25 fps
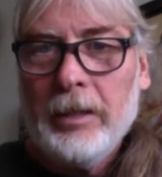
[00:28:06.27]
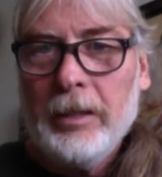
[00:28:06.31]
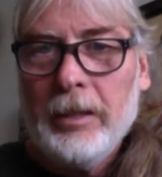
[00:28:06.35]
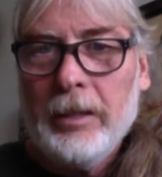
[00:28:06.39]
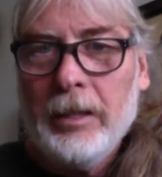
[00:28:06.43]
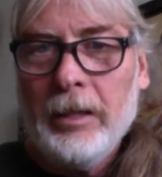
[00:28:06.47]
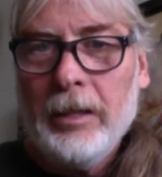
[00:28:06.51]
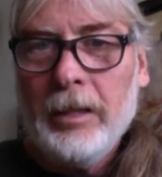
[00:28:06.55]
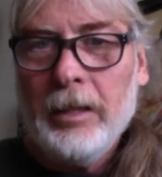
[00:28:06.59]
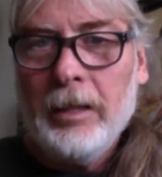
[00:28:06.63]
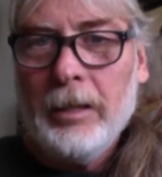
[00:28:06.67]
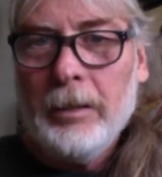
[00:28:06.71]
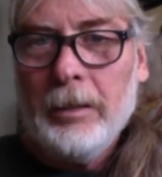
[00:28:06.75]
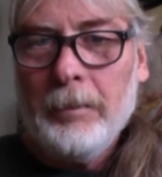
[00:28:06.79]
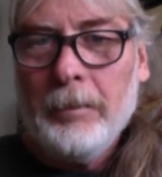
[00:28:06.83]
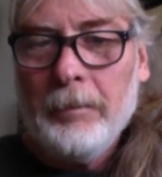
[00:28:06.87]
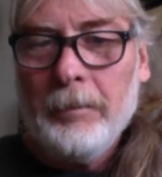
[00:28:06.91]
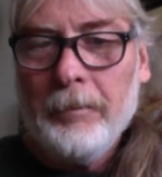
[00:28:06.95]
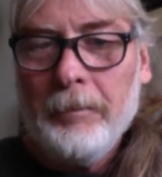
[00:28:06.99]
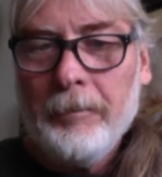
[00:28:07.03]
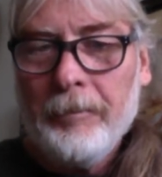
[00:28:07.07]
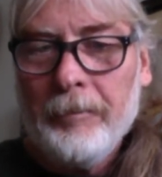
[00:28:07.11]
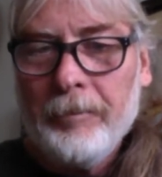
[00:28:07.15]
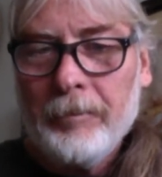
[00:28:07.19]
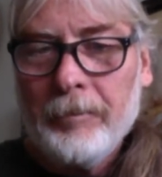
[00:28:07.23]
Um,
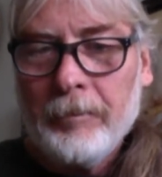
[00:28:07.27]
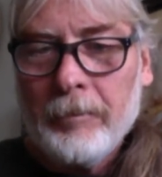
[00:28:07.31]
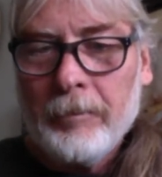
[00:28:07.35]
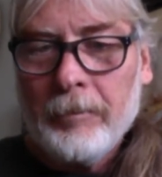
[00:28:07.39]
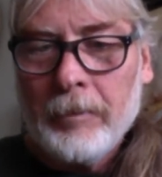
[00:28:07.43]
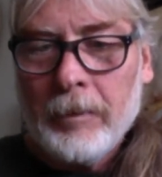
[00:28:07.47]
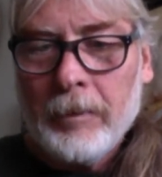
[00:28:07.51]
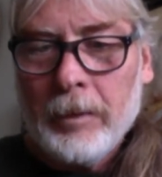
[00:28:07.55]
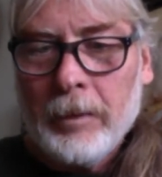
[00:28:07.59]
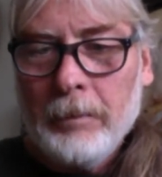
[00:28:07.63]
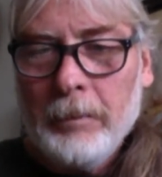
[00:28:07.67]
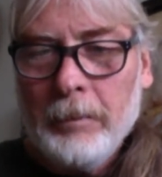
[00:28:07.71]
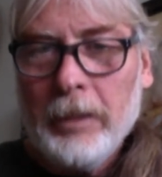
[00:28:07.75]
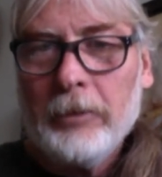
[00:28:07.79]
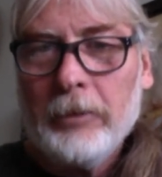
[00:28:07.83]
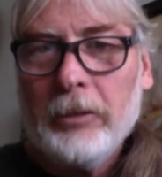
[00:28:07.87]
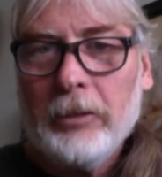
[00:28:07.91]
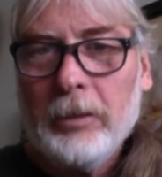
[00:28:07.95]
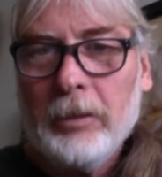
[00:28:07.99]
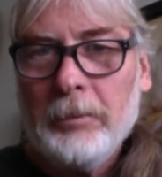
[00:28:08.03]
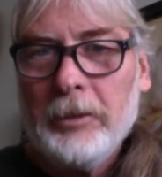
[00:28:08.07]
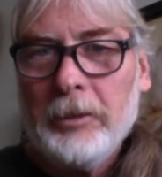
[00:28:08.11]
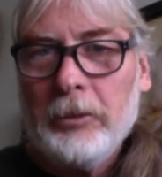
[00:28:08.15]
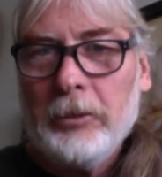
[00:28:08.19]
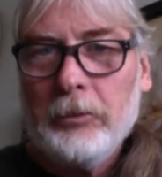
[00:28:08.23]

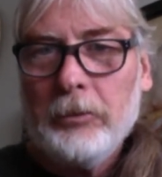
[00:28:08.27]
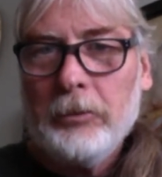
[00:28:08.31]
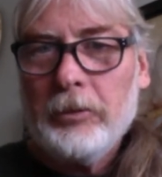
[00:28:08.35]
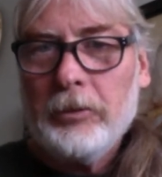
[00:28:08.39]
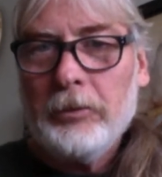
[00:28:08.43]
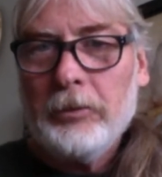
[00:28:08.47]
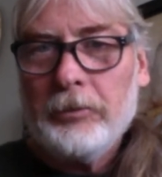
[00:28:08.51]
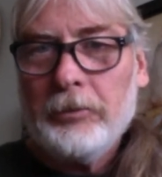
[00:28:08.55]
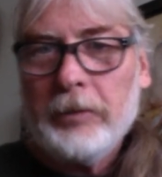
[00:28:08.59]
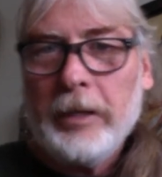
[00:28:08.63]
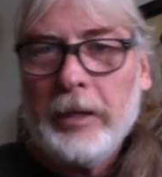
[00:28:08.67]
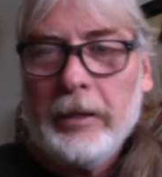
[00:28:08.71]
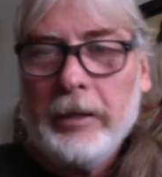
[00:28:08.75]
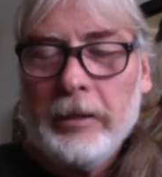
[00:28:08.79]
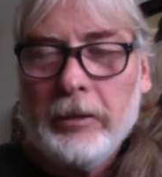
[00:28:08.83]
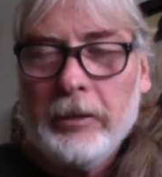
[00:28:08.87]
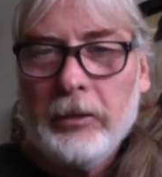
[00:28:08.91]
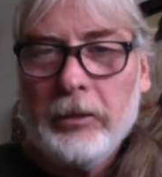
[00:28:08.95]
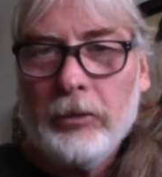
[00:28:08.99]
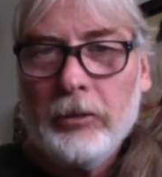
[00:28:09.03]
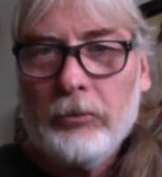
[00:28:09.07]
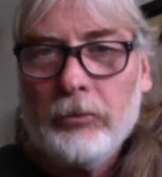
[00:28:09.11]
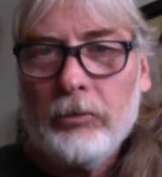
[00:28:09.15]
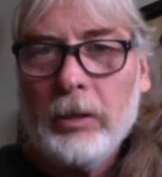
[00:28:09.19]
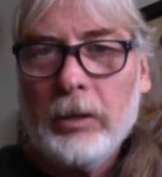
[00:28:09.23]
Malidoma used to say that the
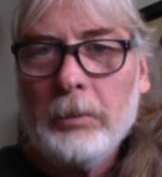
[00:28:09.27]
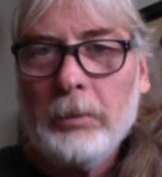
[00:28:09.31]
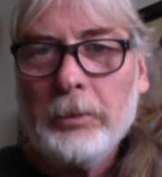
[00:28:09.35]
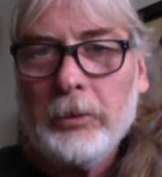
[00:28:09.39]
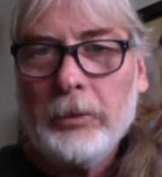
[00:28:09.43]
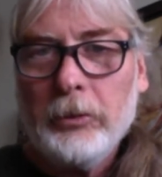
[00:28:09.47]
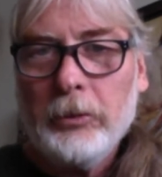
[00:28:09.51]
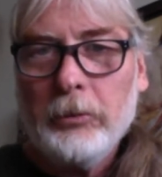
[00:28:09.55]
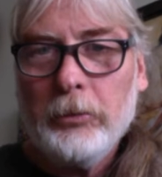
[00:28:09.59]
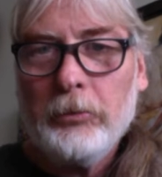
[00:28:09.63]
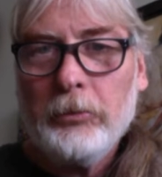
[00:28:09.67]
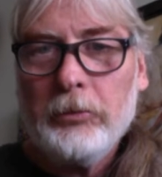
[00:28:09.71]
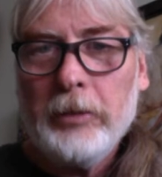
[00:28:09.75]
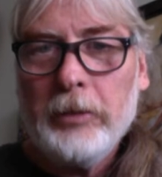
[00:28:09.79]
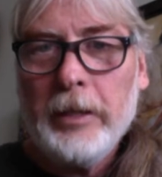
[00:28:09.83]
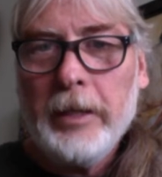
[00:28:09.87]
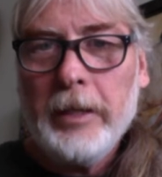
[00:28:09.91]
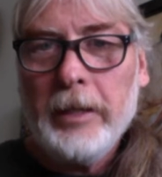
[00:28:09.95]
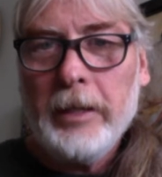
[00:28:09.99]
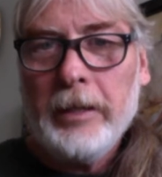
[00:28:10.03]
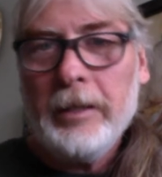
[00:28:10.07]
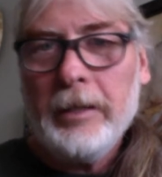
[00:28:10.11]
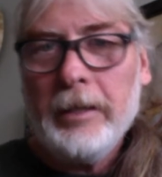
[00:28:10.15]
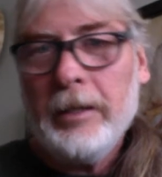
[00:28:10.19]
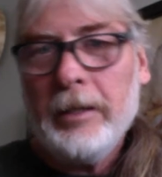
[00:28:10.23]
trouble you
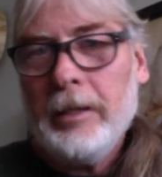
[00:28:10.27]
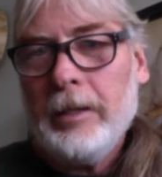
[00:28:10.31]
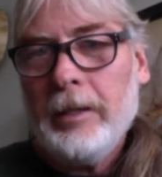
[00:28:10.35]
see